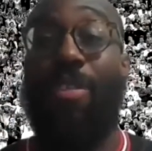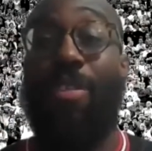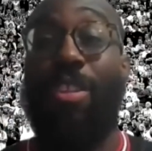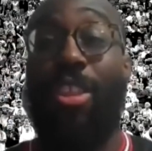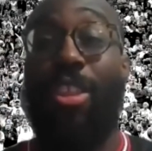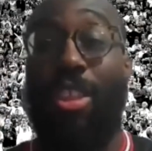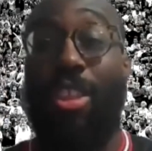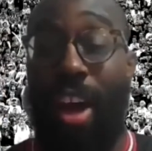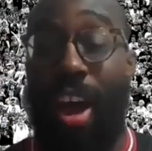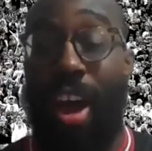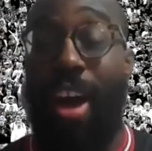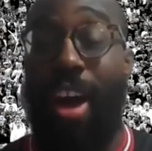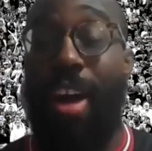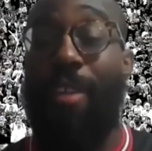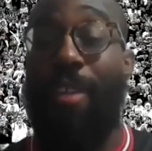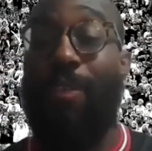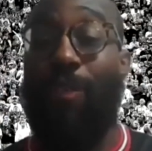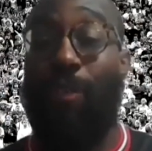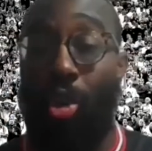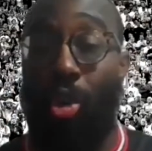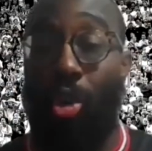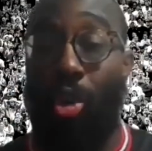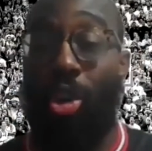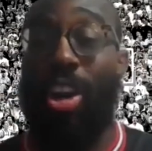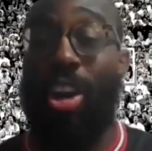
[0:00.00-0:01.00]
The
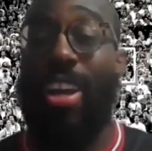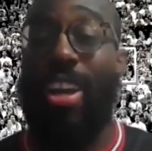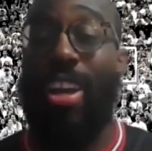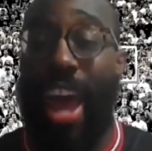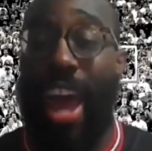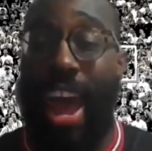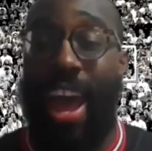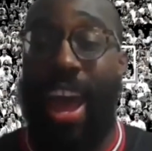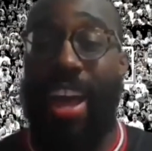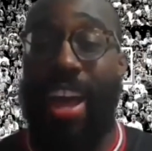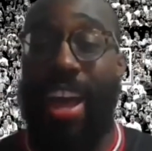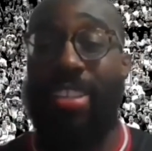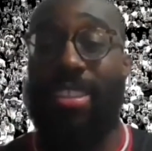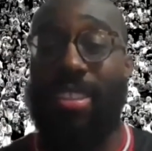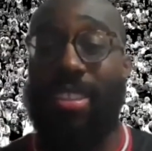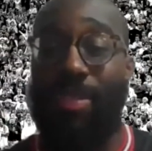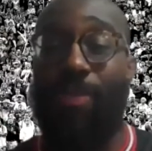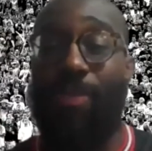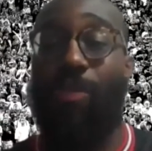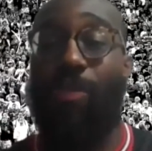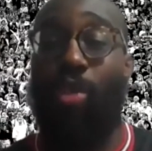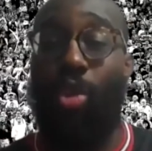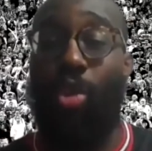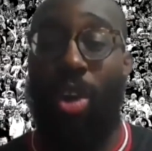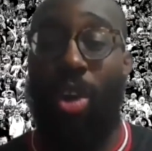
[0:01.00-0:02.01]
Forecast,
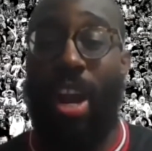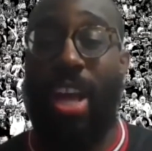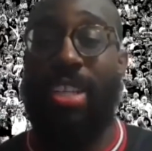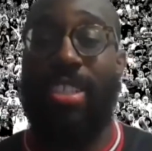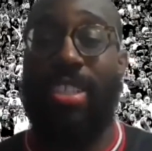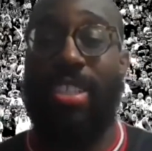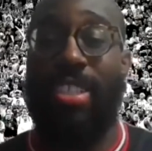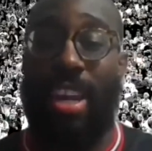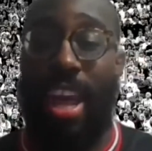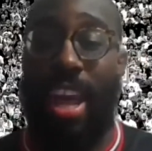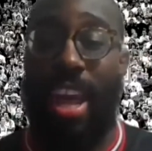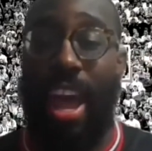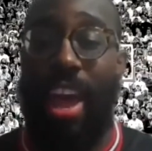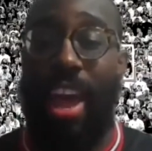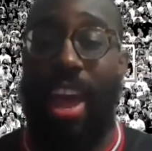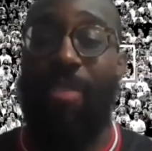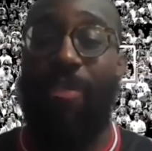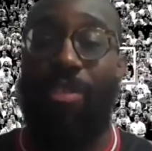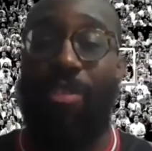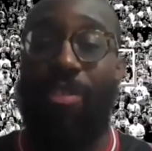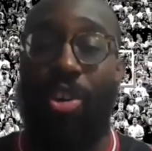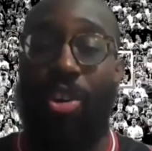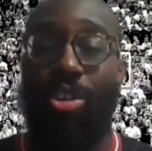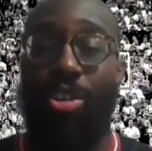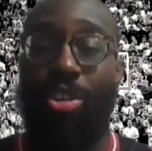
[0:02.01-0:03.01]
4 as in
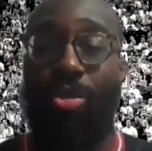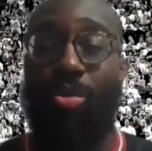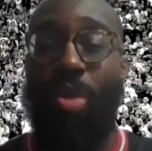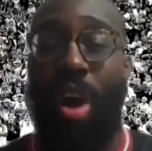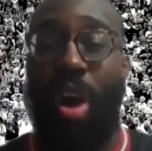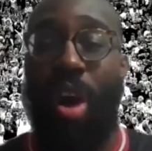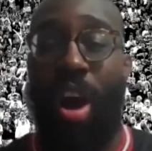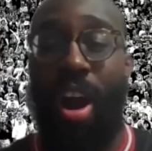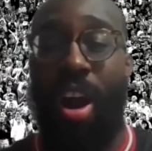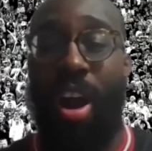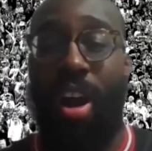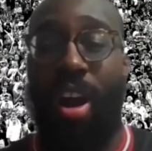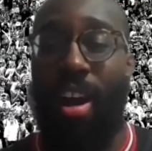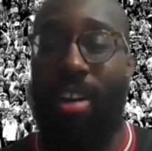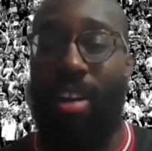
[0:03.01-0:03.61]
FOUR.